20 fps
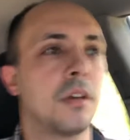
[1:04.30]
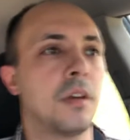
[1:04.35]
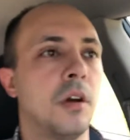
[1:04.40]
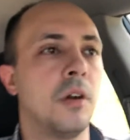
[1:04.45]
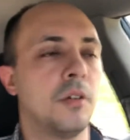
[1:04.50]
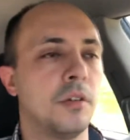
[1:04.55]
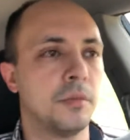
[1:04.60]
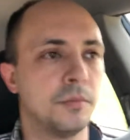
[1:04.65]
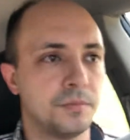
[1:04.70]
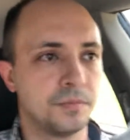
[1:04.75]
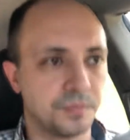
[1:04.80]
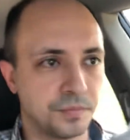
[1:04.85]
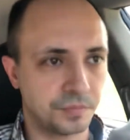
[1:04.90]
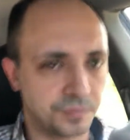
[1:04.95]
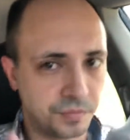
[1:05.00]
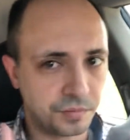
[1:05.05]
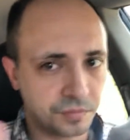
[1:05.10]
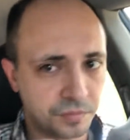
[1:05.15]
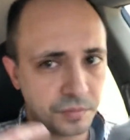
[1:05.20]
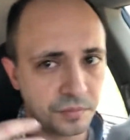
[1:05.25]
to go to.
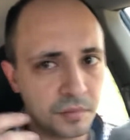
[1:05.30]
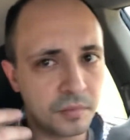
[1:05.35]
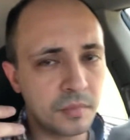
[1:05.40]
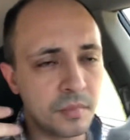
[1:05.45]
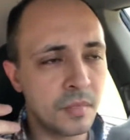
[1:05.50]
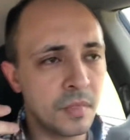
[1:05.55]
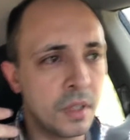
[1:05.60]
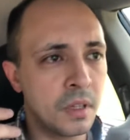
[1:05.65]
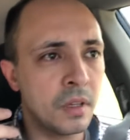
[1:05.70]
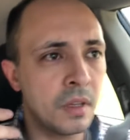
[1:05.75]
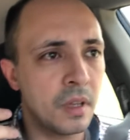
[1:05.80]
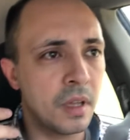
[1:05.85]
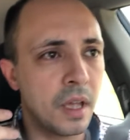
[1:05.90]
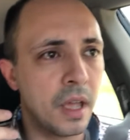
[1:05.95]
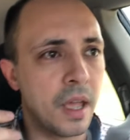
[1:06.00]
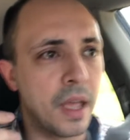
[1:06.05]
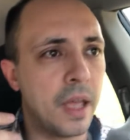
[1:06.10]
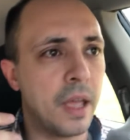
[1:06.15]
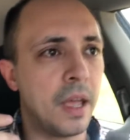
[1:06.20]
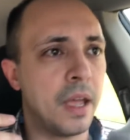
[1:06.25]

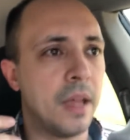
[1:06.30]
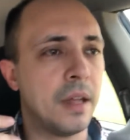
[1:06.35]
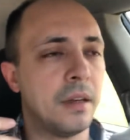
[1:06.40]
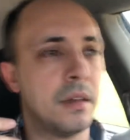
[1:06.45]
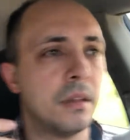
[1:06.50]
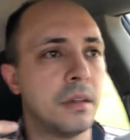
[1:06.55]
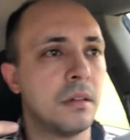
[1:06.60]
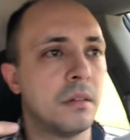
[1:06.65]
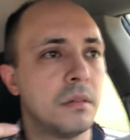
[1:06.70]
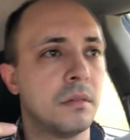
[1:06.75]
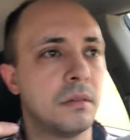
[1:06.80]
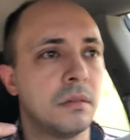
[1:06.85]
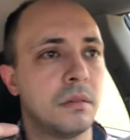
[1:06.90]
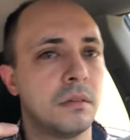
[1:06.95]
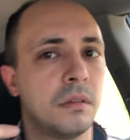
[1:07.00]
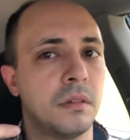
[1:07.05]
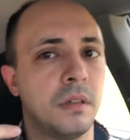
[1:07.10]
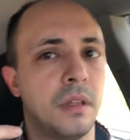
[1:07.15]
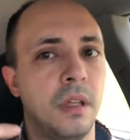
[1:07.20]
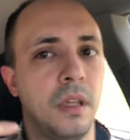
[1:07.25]

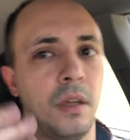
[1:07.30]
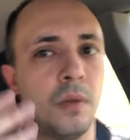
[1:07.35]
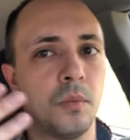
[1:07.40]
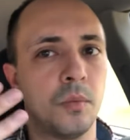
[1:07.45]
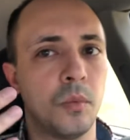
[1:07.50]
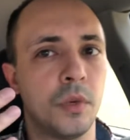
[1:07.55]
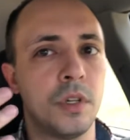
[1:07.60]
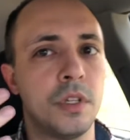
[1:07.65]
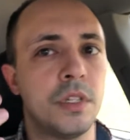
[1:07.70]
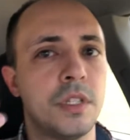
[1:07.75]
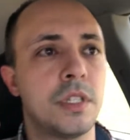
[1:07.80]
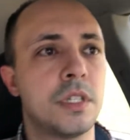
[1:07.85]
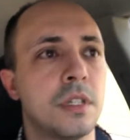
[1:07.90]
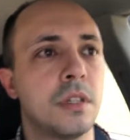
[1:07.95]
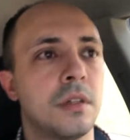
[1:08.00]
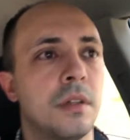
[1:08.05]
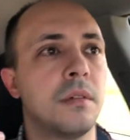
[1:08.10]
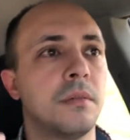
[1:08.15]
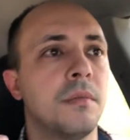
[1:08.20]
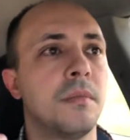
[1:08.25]
And it was
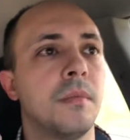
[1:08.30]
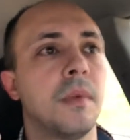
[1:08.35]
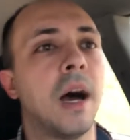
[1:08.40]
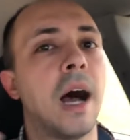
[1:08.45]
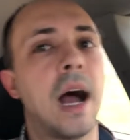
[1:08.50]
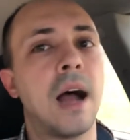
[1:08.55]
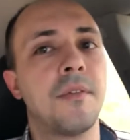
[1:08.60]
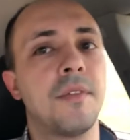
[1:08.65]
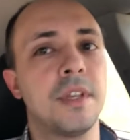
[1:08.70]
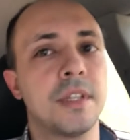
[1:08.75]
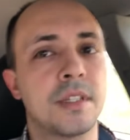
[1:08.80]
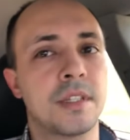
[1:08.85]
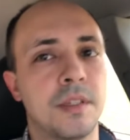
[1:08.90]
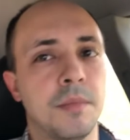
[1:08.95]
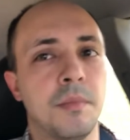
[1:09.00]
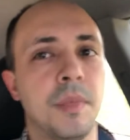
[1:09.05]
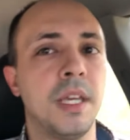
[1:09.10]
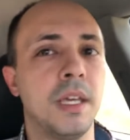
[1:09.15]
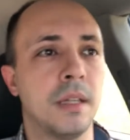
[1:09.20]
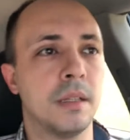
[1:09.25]
obvious to
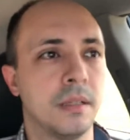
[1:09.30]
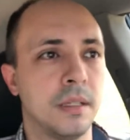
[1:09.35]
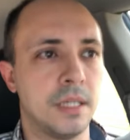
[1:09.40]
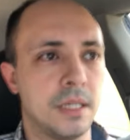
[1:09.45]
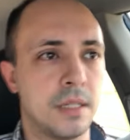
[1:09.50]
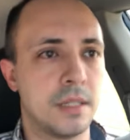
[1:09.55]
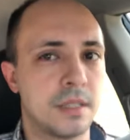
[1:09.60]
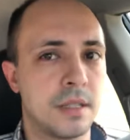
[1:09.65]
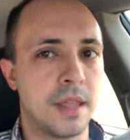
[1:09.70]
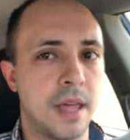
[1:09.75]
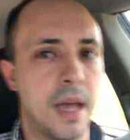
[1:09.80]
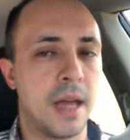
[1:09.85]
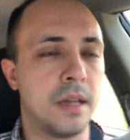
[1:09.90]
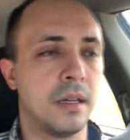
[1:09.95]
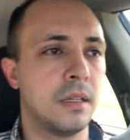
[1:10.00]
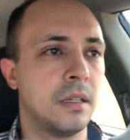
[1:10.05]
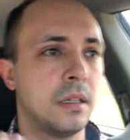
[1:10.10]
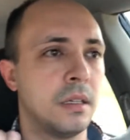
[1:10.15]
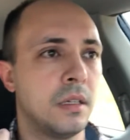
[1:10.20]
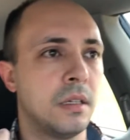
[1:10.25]
me, at least, that
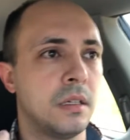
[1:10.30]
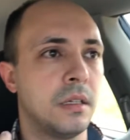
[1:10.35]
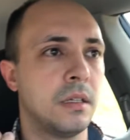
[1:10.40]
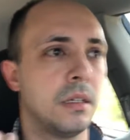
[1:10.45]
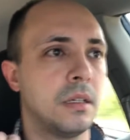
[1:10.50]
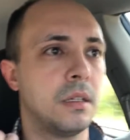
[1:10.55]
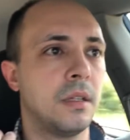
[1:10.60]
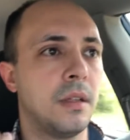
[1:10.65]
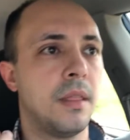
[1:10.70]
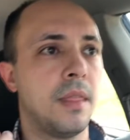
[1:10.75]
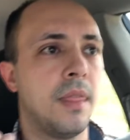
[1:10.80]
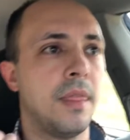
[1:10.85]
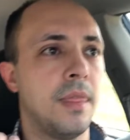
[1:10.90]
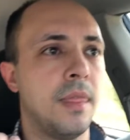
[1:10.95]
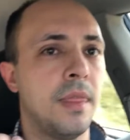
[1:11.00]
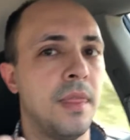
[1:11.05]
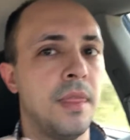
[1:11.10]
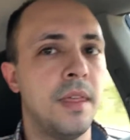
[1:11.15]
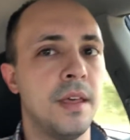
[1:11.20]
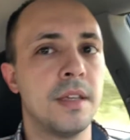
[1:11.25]

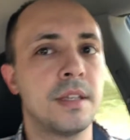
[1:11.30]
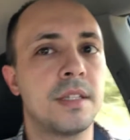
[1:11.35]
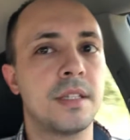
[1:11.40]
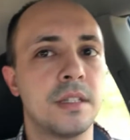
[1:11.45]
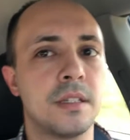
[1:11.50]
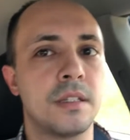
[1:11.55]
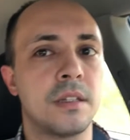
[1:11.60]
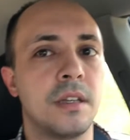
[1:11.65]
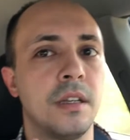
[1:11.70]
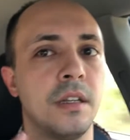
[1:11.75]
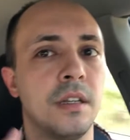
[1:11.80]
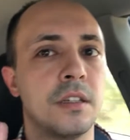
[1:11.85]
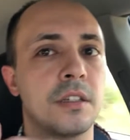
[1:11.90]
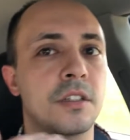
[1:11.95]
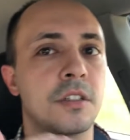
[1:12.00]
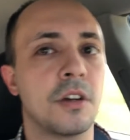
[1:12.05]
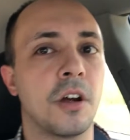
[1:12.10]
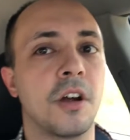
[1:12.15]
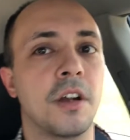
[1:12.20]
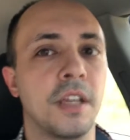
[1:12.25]
this is going to
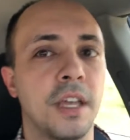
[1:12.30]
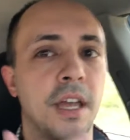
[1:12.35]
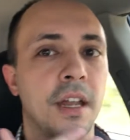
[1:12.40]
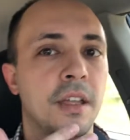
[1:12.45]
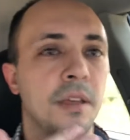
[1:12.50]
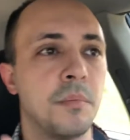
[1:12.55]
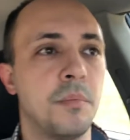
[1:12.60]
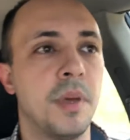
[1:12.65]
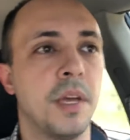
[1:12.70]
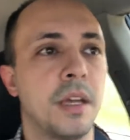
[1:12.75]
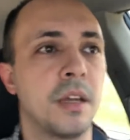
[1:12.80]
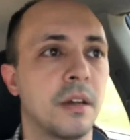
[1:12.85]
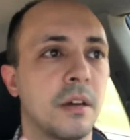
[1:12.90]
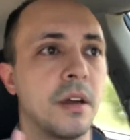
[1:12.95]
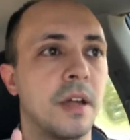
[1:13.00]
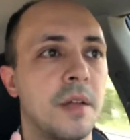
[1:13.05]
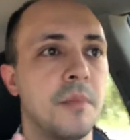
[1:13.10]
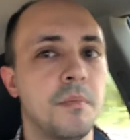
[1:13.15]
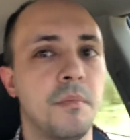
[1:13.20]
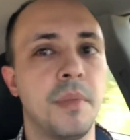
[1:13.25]
start getting bigger
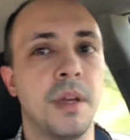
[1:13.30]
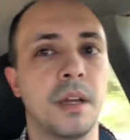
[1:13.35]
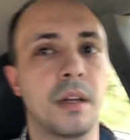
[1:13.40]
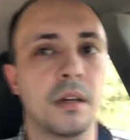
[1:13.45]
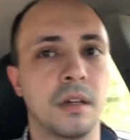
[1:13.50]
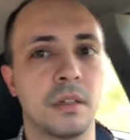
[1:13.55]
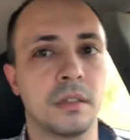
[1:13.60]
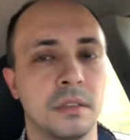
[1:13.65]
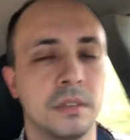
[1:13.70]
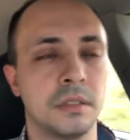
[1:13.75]
and bigger.